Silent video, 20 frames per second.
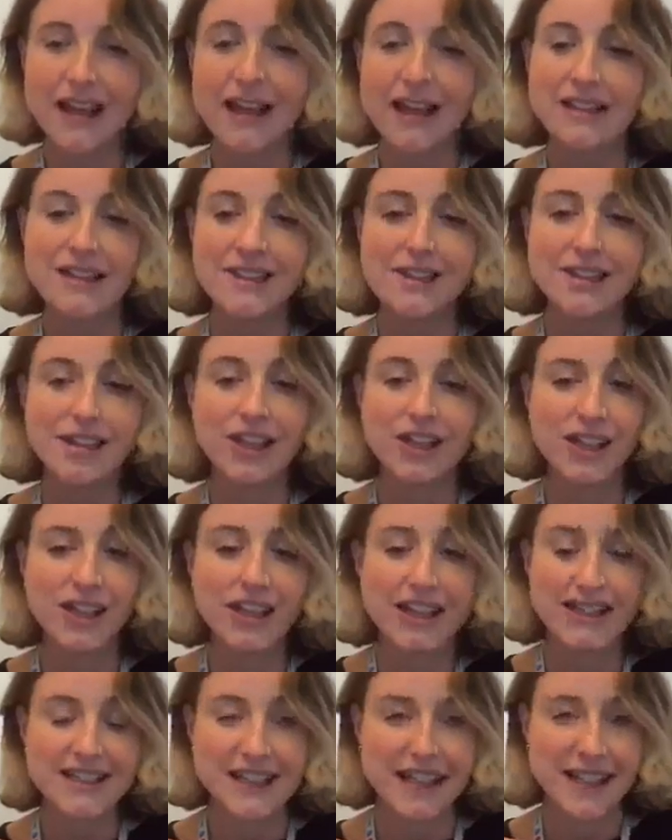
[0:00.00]
It's a good
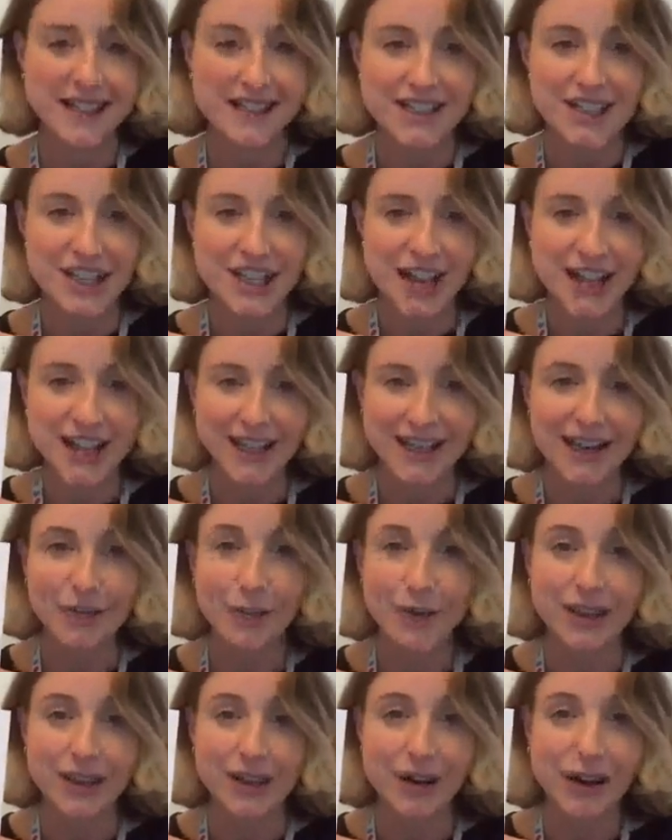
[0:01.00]
idea to check
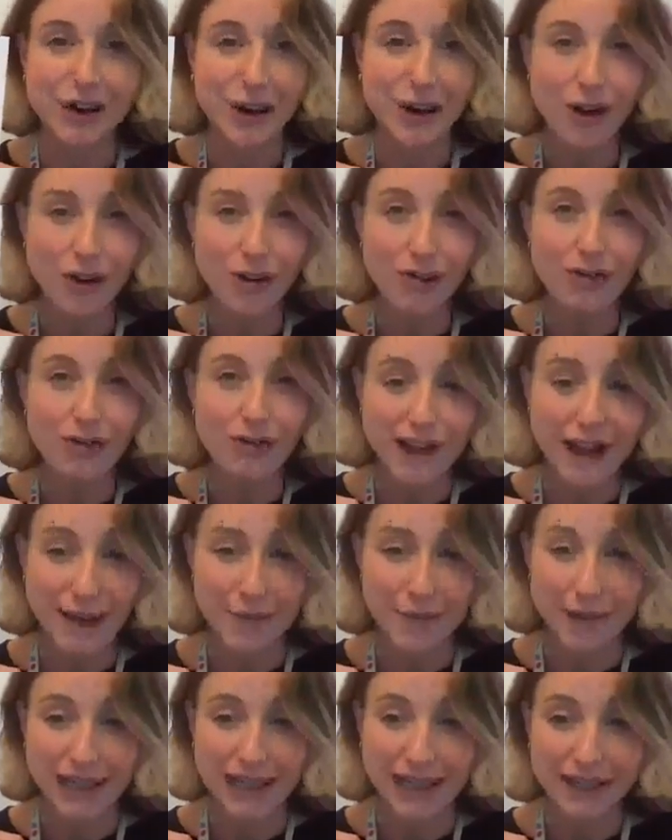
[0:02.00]
in with the whole
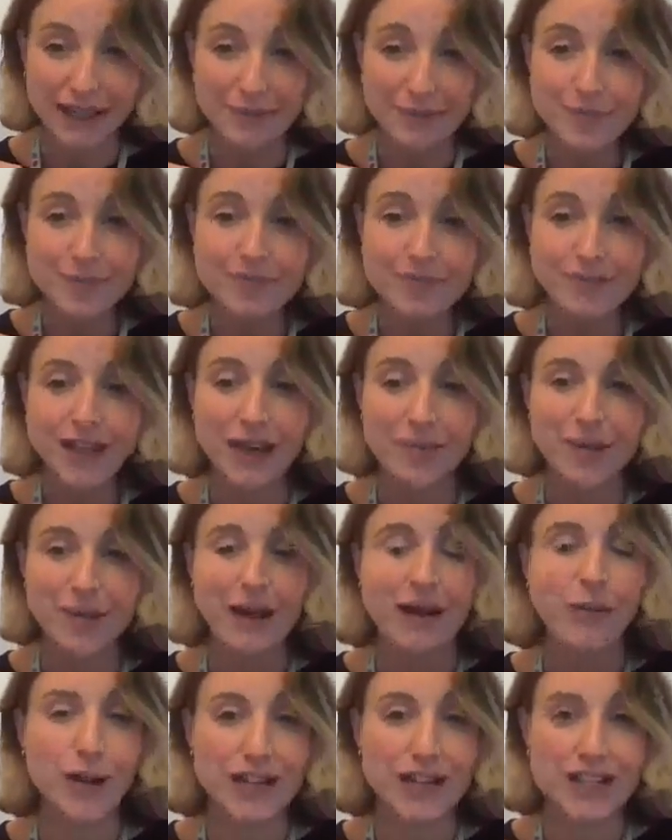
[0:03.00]
family
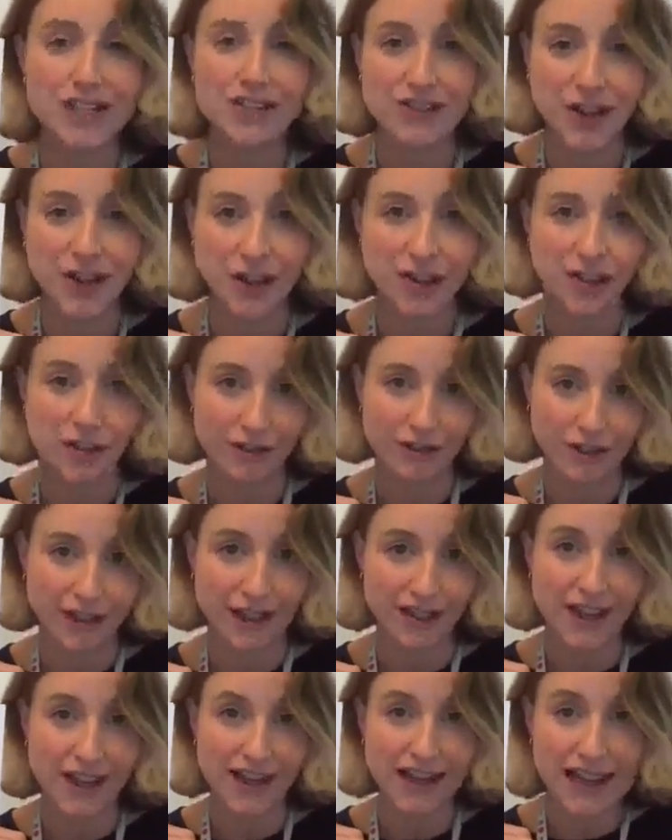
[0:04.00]
about which zone you're
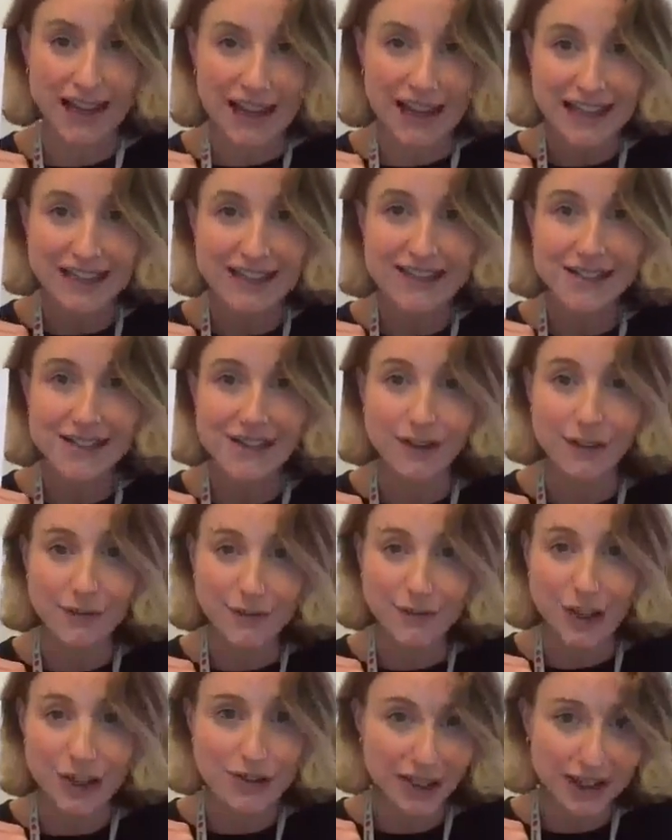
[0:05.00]
in at least a
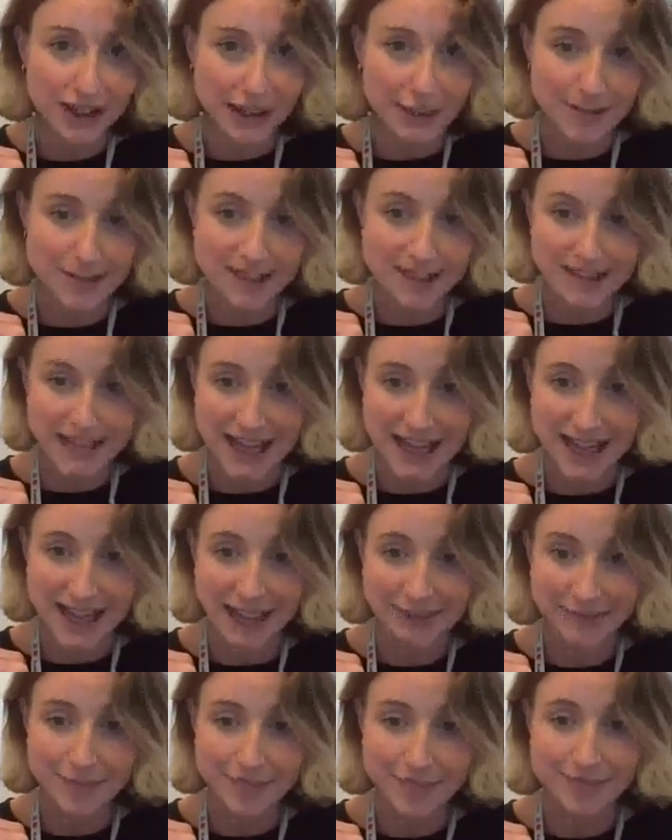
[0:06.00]
few times a
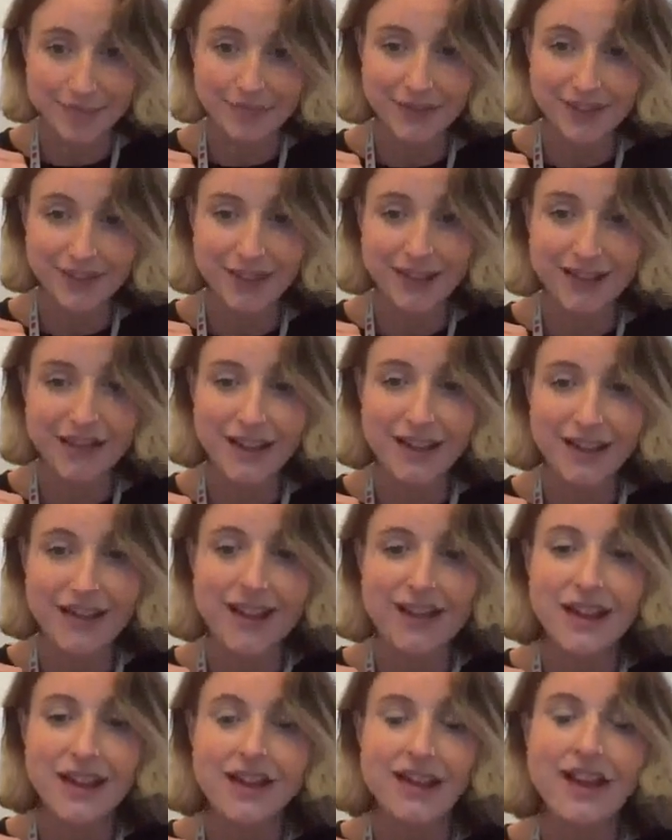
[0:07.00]
day.
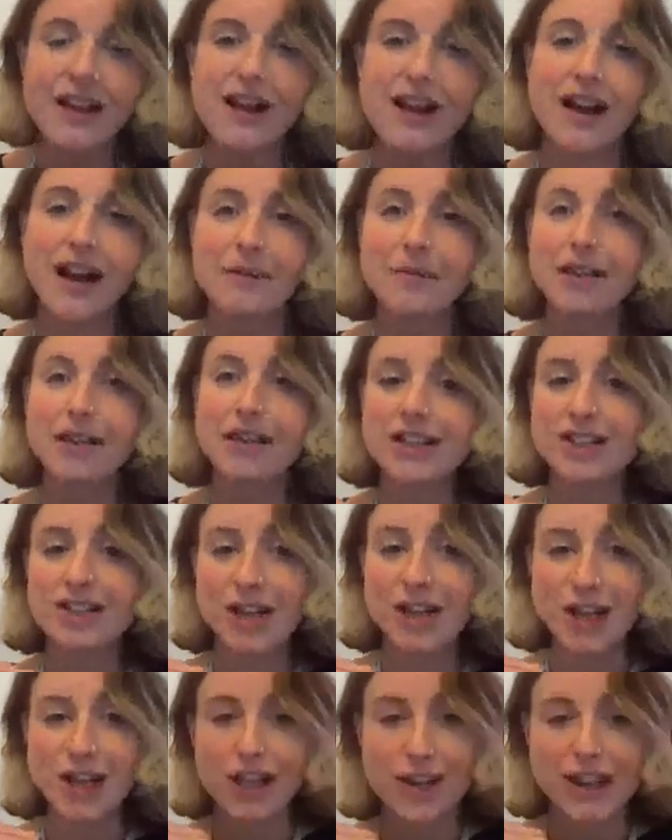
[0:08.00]
I'm going to
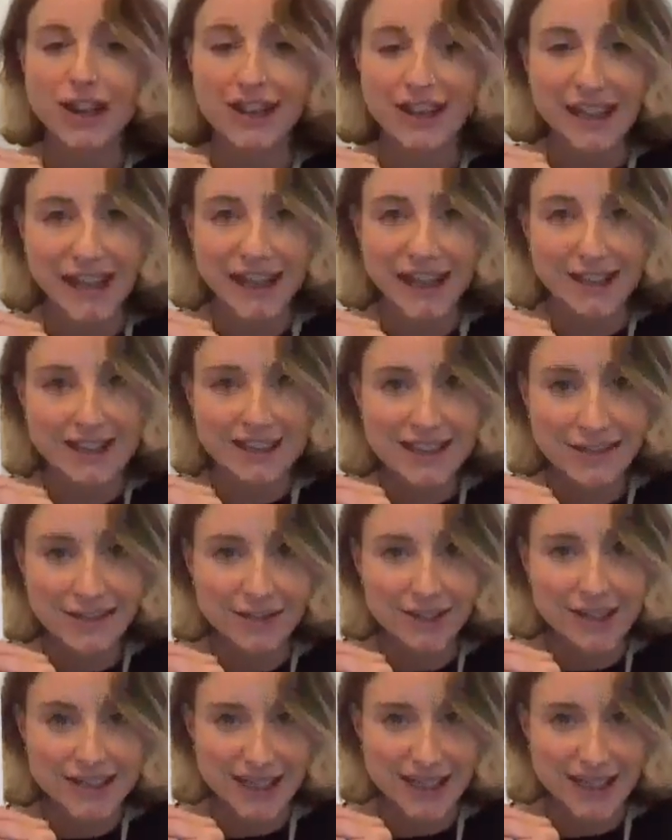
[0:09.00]
show you in the
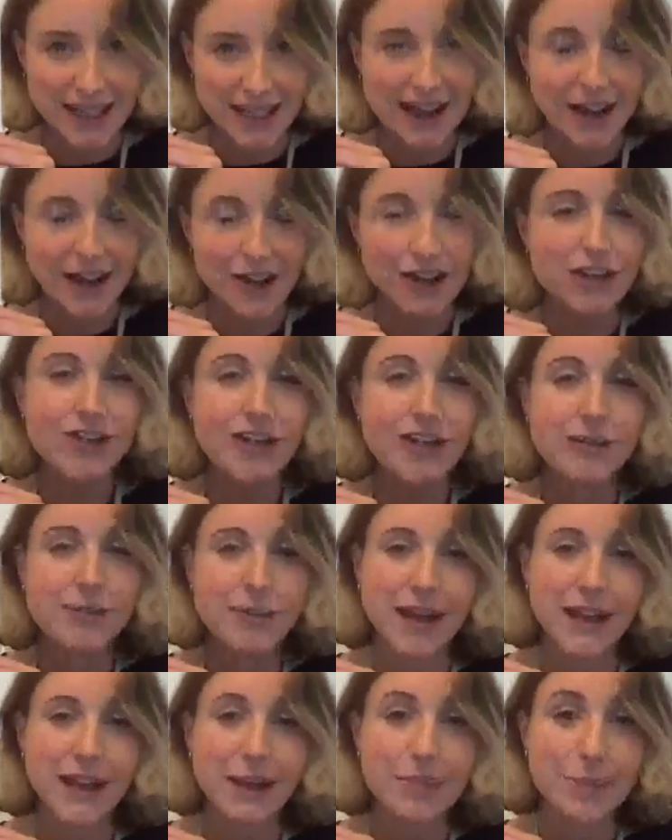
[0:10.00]
activity how you can
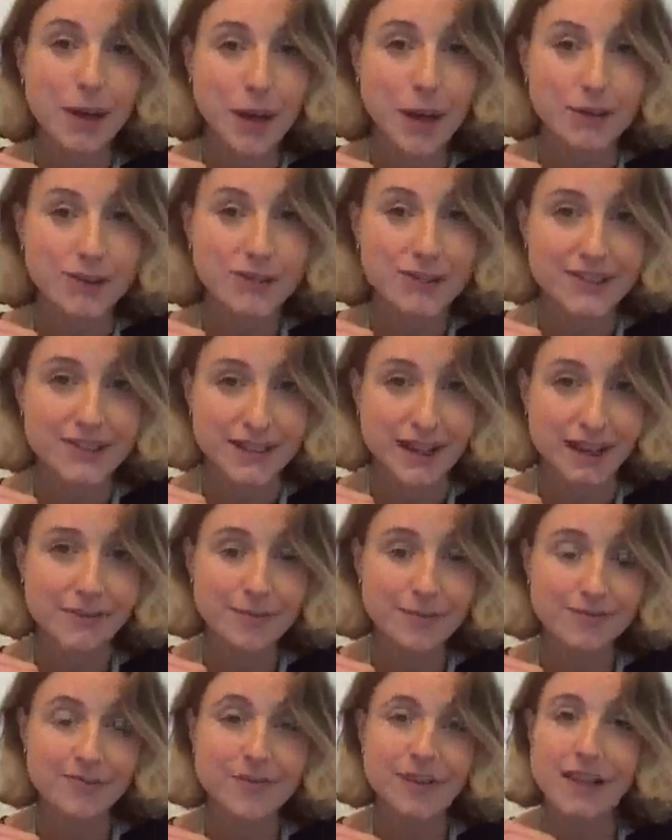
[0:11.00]
make a
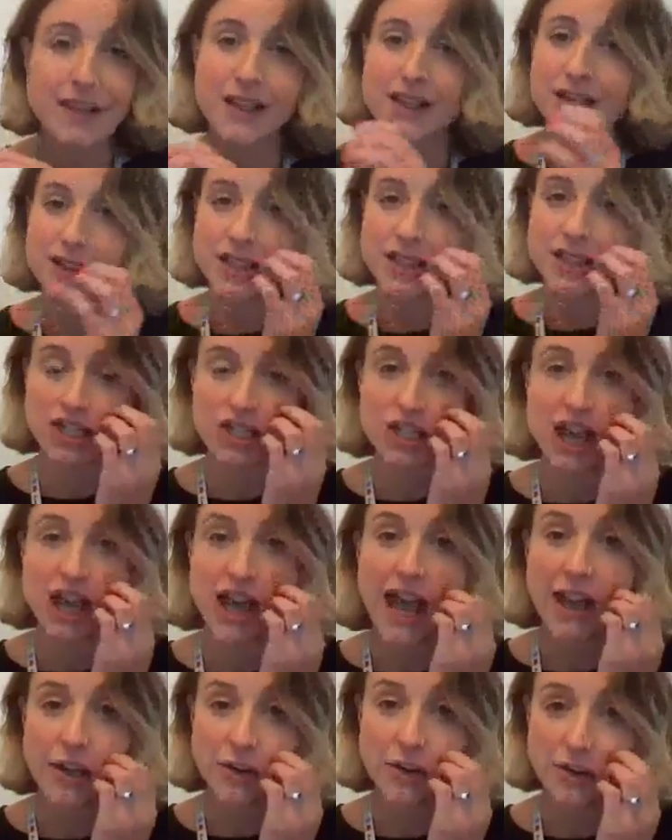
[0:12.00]
poster to
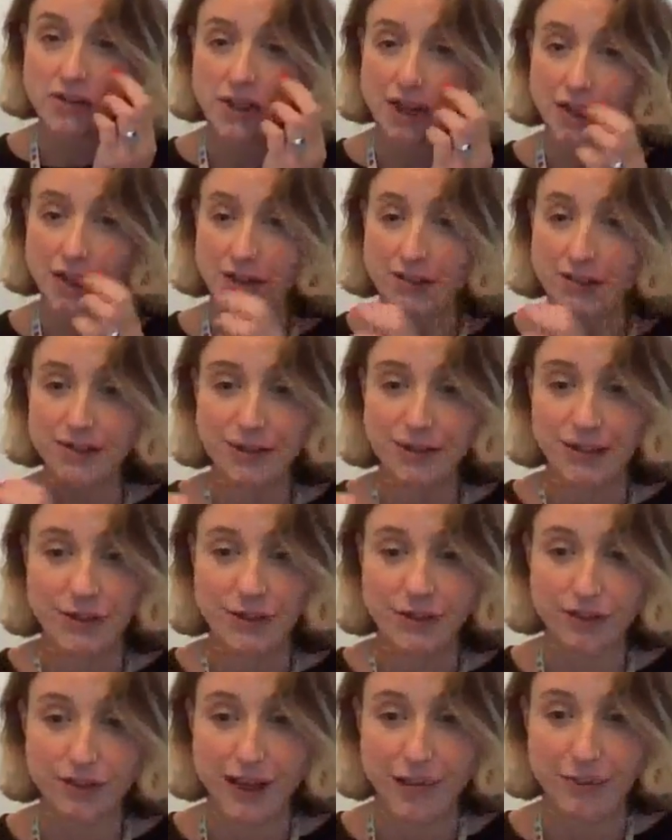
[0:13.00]
share your zones with
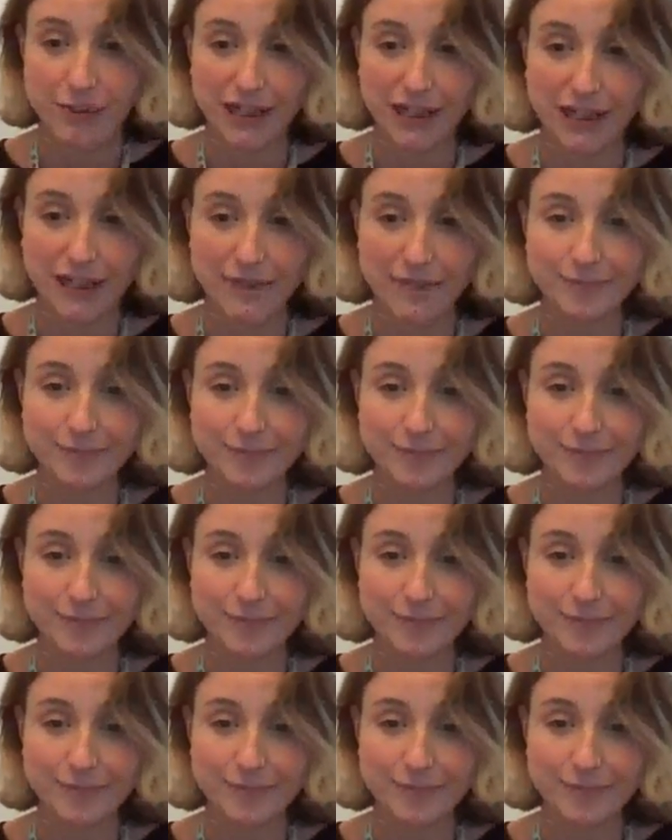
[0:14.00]
your family.